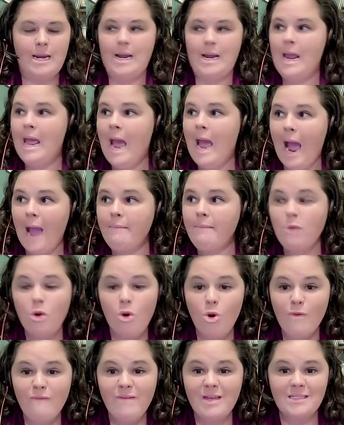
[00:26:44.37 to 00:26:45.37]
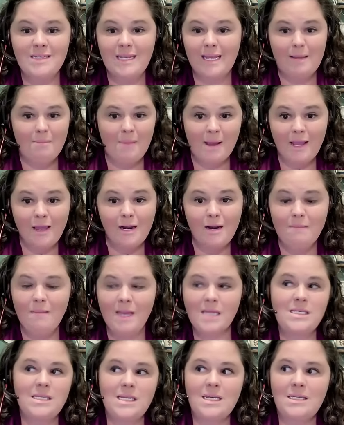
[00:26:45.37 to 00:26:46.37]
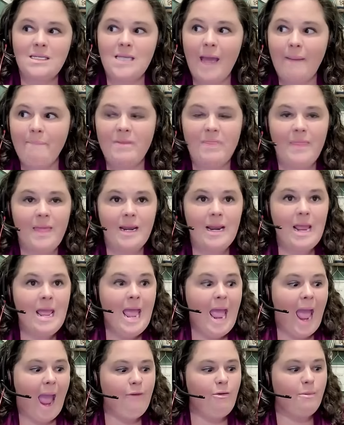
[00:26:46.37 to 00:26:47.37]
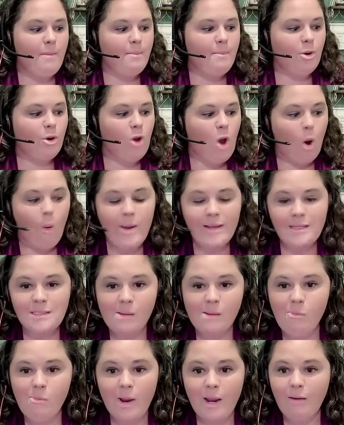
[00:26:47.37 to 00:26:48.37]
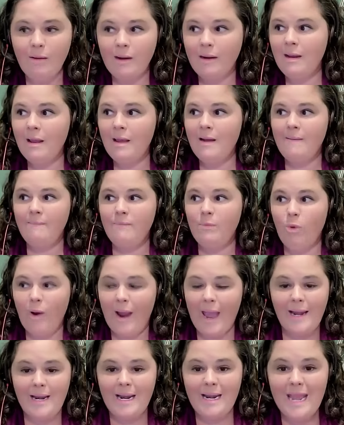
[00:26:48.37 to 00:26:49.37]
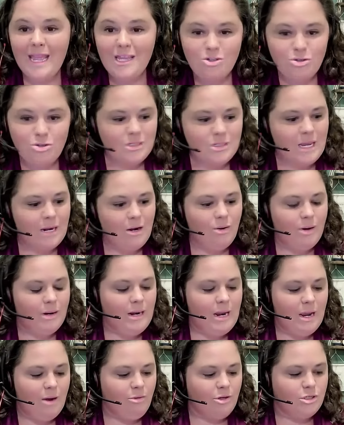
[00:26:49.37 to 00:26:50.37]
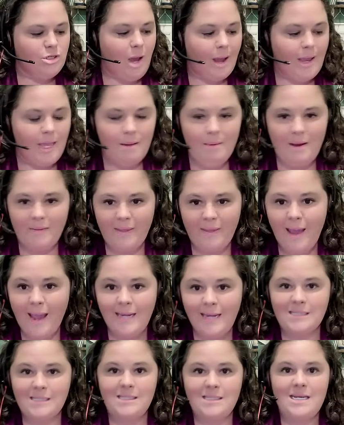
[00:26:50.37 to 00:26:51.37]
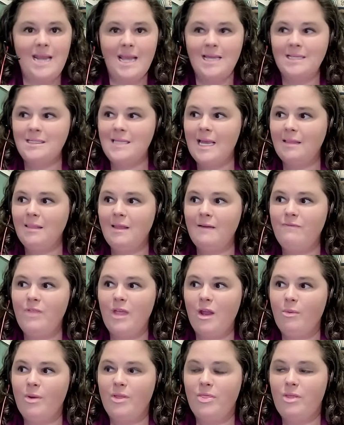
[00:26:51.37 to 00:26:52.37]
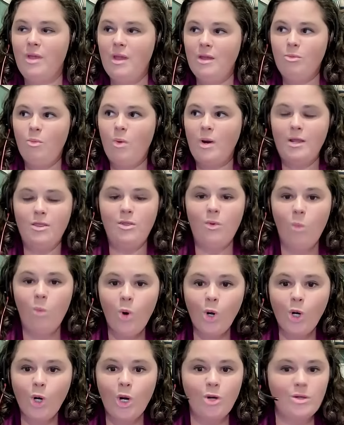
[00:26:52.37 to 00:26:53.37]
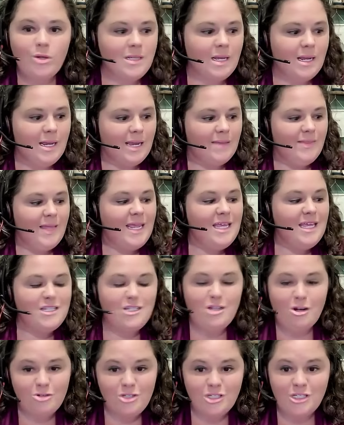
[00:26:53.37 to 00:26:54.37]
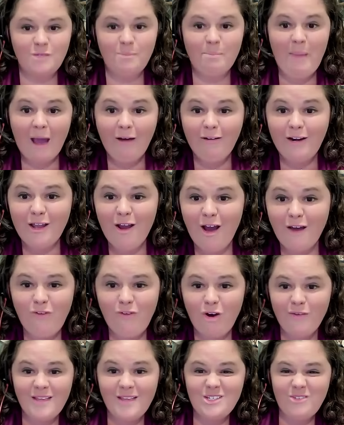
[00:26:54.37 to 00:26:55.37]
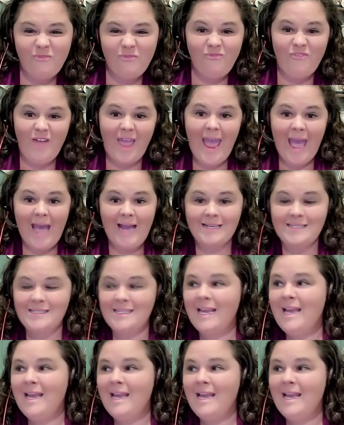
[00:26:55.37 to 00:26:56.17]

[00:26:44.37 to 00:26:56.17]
And I'm nervous. Like, am I going to mess things up? And then I remember going somewhere and we're at a nature center and we're talking about the kind of snakes that live there with one of the workers. And then he starts spouting off all these facts.